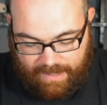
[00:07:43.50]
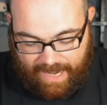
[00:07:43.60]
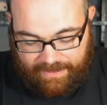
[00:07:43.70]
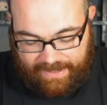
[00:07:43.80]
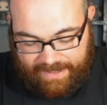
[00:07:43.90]

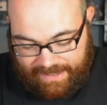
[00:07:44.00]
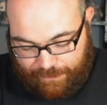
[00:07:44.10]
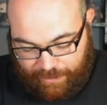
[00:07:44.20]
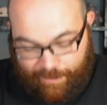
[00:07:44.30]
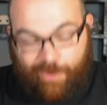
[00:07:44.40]
I think
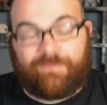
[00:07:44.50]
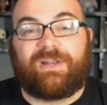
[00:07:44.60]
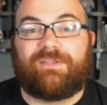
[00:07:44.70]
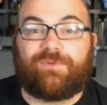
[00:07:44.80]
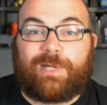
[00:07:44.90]
he's really more
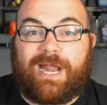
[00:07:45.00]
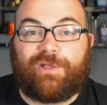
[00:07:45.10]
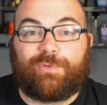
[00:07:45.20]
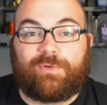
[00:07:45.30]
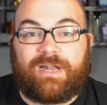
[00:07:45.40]
fitting for the
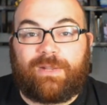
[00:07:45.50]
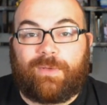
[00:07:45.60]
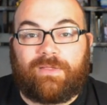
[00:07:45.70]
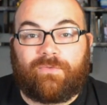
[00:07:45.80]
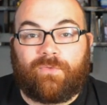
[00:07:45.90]
Iron Throne
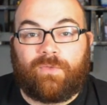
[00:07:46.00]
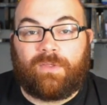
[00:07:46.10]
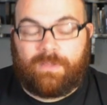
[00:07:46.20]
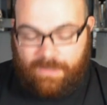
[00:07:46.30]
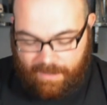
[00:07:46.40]
anyways.
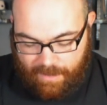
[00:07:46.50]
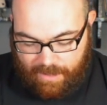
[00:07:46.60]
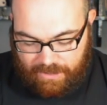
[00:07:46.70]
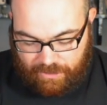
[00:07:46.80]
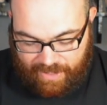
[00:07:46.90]

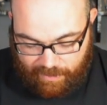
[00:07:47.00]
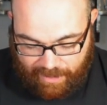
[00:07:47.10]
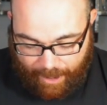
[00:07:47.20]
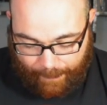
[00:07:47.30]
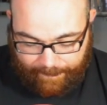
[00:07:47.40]
So there we
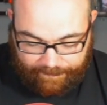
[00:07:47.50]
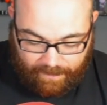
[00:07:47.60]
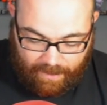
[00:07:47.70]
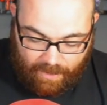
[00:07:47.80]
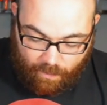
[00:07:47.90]
go.
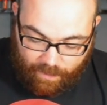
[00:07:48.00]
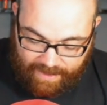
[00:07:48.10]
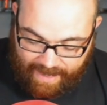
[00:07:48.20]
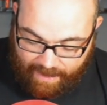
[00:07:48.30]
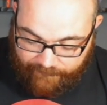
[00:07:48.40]

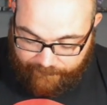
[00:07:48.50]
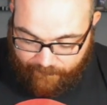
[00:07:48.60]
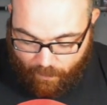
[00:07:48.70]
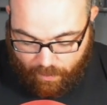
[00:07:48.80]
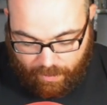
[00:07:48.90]
We have
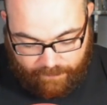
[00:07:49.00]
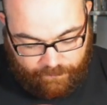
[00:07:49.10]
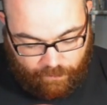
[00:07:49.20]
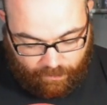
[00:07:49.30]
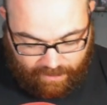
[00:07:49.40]
4 of
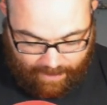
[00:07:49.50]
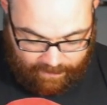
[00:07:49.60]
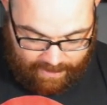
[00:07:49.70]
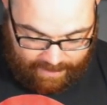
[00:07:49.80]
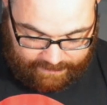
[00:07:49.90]
the New York
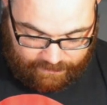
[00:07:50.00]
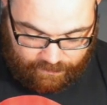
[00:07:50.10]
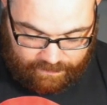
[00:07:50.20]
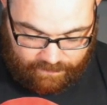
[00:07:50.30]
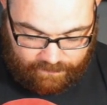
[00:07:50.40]
Comic Con
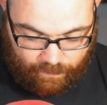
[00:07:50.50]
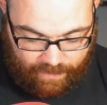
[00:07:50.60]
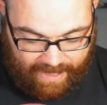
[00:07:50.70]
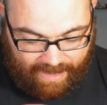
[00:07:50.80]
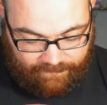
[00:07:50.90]
exclusives.
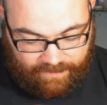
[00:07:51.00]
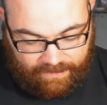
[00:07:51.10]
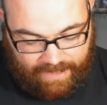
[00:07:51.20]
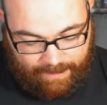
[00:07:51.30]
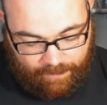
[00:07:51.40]
We have the
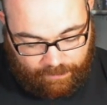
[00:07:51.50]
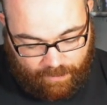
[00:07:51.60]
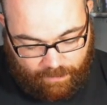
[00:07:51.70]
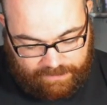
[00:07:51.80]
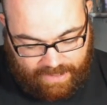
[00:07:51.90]
Game of
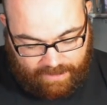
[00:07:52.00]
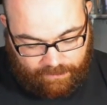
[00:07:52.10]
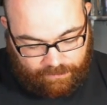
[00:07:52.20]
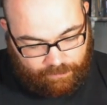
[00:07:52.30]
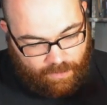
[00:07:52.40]
Thrones
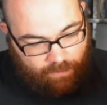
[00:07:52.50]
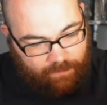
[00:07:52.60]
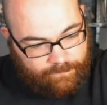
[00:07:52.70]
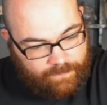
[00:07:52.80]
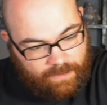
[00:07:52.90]
Iron
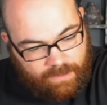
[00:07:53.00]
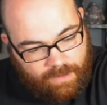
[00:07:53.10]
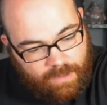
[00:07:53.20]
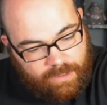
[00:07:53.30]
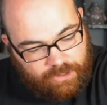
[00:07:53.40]
Throne,
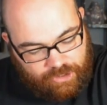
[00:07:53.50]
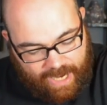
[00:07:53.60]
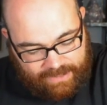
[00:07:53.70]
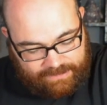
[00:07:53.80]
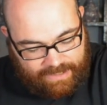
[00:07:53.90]

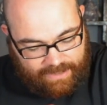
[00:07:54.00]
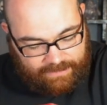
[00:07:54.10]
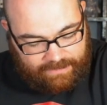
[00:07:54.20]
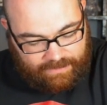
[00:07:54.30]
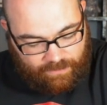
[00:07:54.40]
Jack
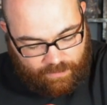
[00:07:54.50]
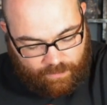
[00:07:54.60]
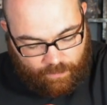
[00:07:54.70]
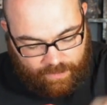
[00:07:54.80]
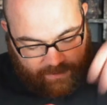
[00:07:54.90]
Skellington
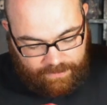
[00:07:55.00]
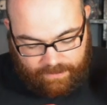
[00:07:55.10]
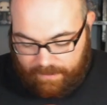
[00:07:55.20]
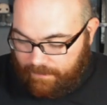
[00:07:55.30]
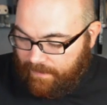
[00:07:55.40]
with
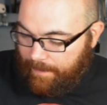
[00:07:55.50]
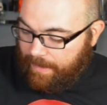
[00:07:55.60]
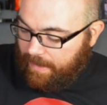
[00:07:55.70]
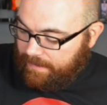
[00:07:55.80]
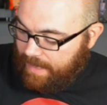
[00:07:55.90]

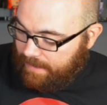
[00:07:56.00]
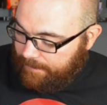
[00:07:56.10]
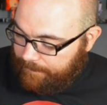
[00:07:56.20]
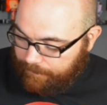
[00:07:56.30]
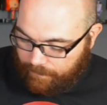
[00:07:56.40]
Vampire Teddy,
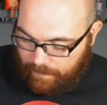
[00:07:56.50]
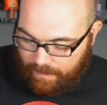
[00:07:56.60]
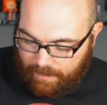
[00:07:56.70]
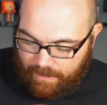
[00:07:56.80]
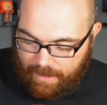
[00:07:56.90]

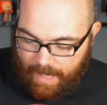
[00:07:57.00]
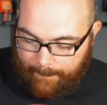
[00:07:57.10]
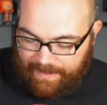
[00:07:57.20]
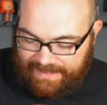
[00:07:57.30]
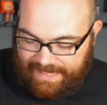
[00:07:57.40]

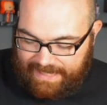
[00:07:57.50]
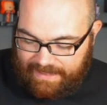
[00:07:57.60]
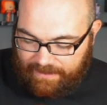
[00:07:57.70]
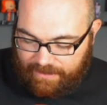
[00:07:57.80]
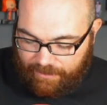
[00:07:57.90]

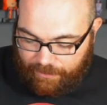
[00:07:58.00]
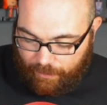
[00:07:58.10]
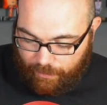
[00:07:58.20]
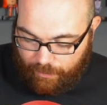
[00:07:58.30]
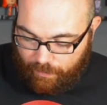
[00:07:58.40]
Petina
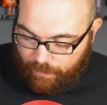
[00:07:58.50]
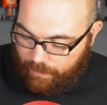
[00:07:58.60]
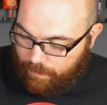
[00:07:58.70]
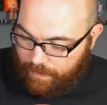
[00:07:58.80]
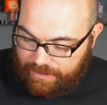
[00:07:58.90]
Cthulhu,
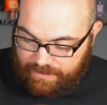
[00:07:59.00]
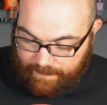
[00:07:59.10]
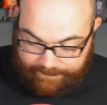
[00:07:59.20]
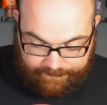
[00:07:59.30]
which is a